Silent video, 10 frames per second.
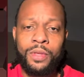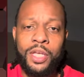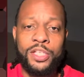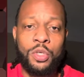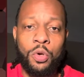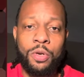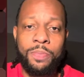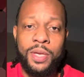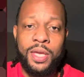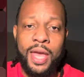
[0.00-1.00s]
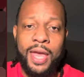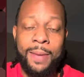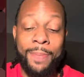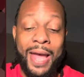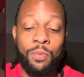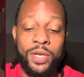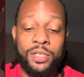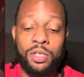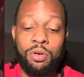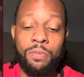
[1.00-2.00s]
is going to be a bye week.
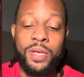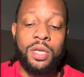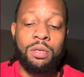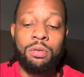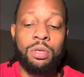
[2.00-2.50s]
So it'll be